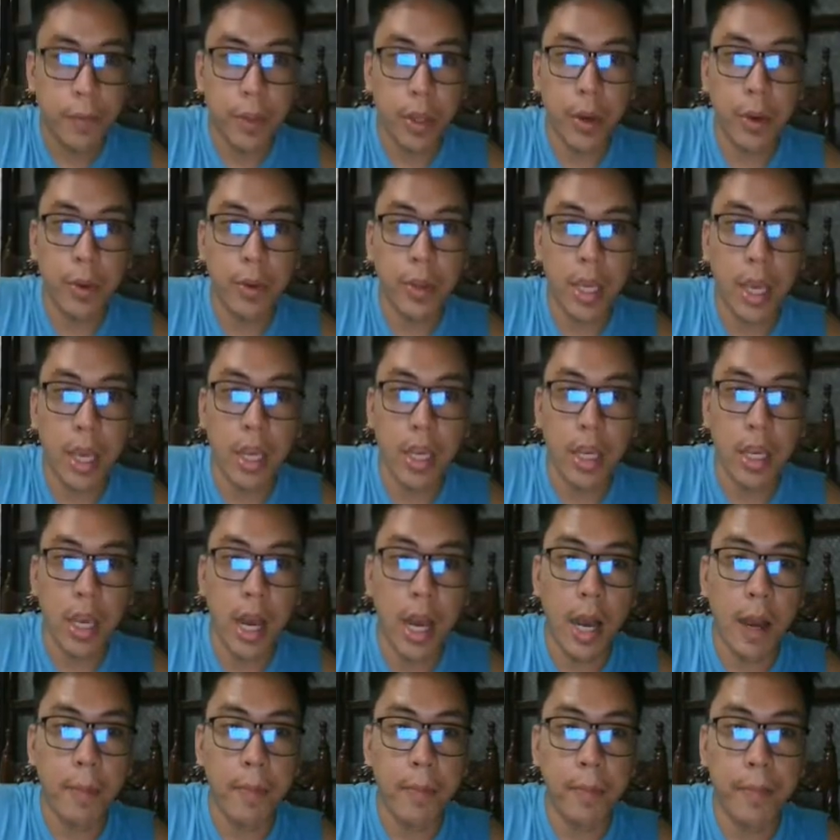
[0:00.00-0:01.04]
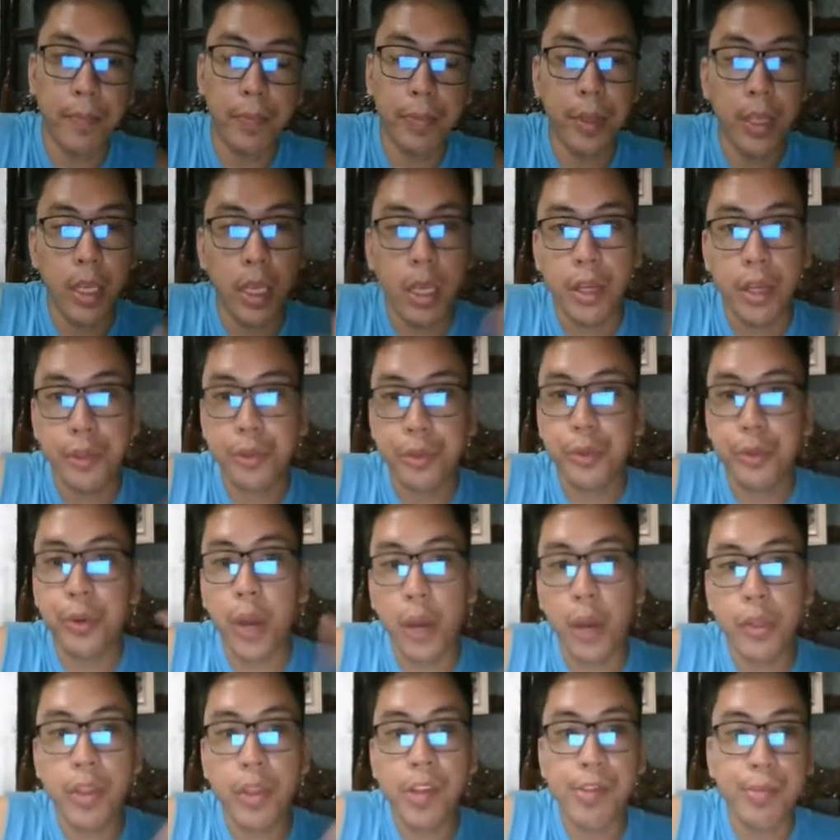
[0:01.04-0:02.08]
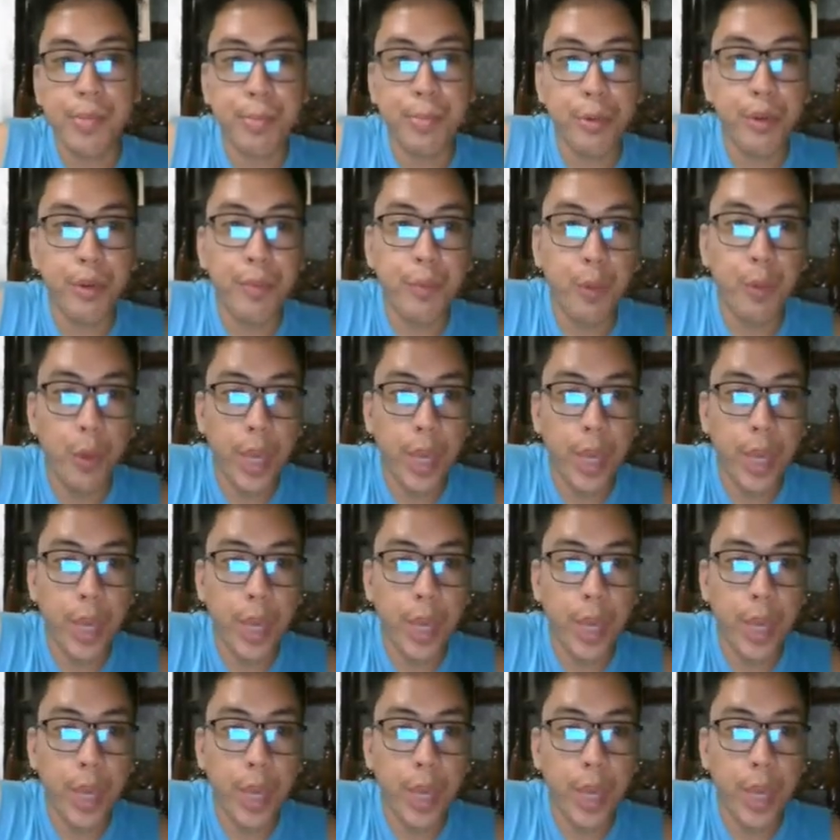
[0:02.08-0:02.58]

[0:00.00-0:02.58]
okay, throughout this proof